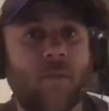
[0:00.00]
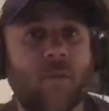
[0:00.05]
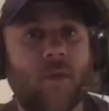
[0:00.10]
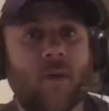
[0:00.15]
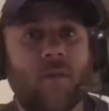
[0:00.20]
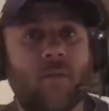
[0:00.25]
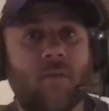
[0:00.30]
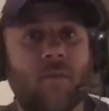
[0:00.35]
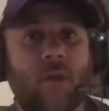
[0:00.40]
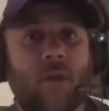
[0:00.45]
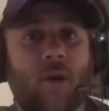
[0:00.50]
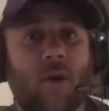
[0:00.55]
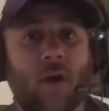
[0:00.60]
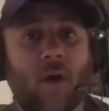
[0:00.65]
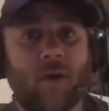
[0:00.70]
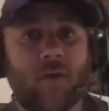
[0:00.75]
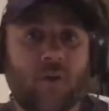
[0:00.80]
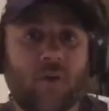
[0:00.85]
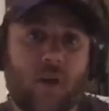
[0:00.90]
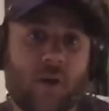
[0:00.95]
And, I
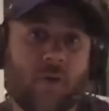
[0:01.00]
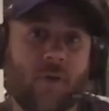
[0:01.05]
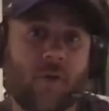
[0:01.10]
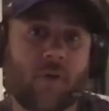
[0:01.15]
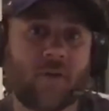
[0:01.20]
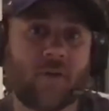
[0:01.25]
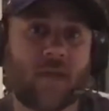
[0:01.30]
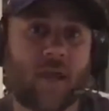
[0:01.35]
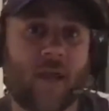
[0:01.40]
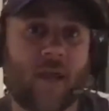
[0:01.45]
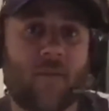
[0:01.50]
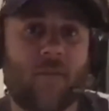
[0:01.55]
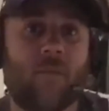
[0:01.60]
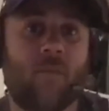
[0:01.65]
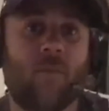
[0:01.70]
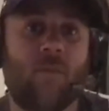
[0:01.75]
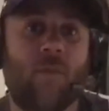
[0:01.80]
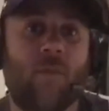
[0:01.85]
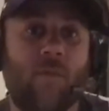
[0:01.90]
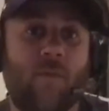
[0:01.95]
try to do the same
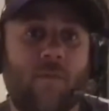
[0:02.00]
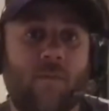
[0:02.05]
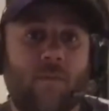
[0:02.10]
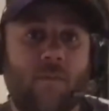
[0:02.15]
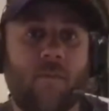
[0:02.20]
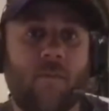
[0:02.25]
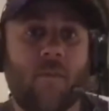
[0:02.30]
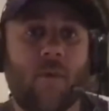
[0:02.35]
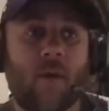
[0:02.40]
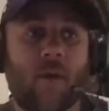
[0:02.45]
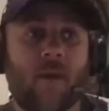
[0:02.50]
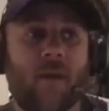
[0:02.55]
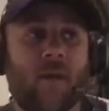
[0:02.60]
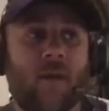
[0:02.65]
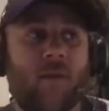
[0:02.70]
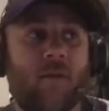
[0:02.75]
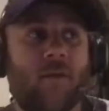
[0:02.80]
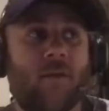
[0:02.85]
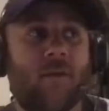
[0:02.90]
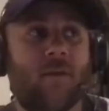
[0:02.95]
with my
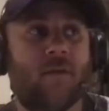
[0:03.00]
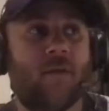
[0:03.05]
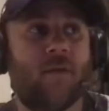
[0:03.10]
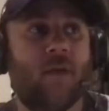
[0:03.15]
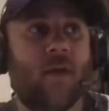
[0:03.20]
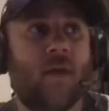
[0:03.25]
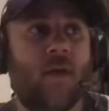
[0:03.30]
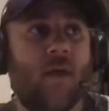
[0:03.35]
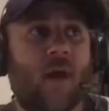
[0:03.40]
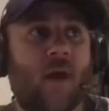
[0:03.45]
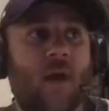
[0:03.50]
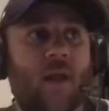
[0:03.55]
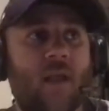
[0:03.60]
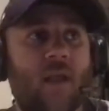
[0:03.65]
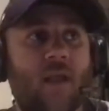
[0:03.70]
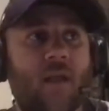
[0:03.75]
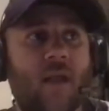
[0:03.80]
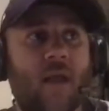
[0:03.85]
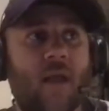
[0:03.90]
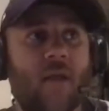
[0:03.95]
kid because I
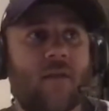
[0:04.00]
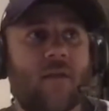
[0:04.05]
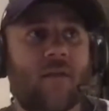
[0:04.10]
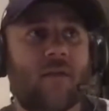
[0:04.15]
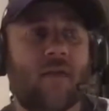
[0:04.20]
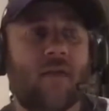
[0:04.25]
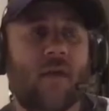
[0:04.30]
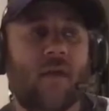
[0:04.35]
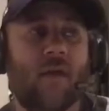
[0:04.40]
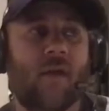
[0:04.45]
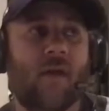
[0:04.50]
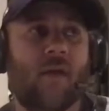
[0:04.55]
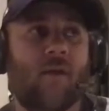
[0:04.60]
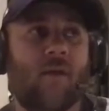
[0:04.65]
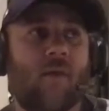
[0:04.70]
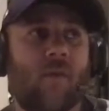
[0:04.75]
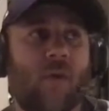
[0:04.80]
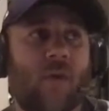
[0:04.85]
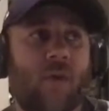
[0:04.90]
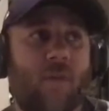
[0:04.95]
think that's
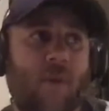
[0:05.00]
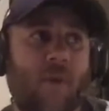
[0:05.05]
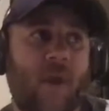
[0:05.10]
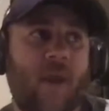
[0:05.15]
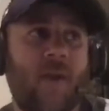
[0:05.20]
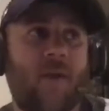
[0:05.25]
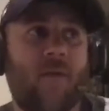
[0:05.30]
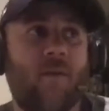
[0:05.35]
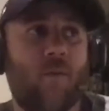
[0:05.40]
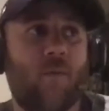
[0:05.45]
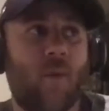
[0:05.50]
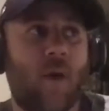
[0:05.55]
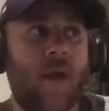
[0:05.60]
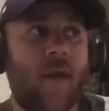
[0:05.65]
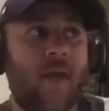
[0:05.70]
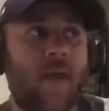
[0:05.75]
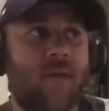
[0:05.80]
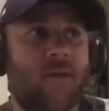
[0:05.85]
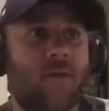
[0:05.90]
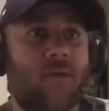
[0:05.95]
one of the main
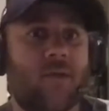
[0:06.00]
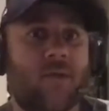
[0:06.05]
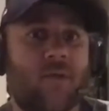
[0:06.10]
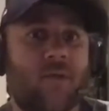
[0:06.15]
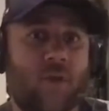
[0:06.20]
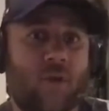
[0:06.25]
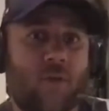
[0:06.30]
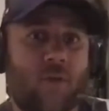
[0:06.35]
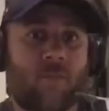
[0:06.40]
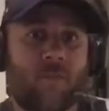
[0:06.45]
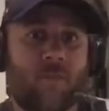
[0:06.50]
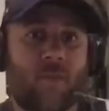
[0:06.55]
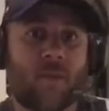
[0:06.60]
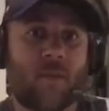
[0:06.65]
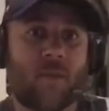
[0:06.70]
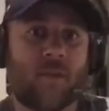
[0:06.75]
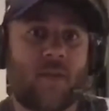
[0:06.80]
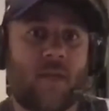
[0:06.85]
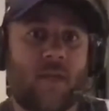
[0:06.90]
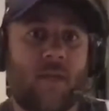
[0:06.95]
ways to stop this
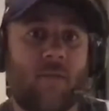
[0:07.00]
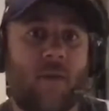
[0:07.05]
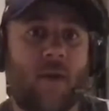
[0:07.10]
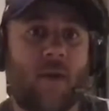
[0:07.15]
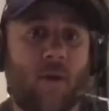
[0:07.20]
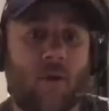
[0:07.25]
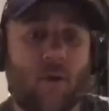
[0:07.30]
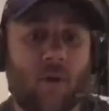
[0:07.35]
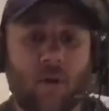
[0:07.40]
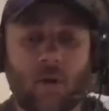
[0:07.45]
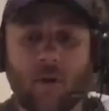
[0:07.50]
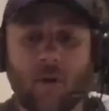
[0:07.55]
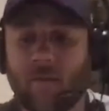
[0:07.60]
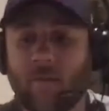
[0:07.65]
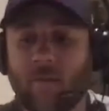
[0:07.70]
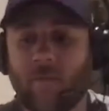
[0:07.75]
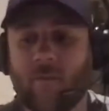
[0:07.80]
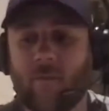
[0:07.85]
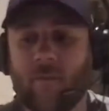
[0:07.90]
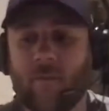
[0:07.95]
stigma of,
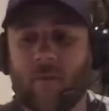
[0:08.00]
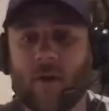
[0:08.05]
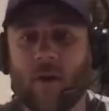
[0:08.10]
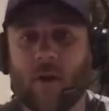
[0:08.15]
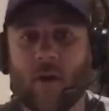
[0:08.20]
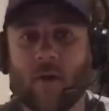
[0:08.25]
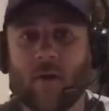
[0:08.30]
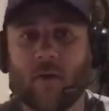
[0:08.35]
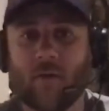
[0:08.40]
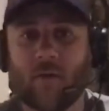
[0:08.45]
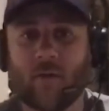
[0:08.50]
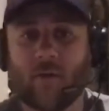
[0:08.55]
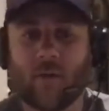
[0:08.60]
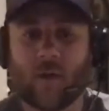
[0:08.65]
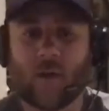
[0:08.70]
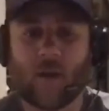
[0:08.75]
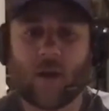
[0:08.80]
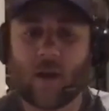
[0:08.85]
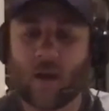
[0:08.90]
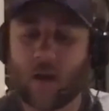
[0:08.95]

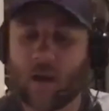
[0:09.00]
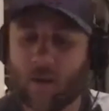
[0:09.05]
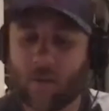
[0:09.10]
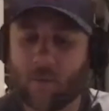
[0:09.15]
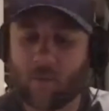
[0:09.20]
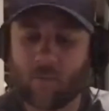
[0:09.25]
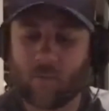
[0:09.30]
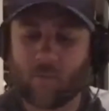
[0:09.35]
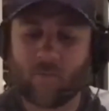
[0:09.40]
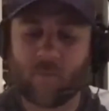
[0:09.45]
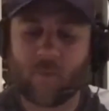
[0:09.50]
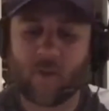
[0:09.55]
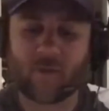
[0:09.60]
with mental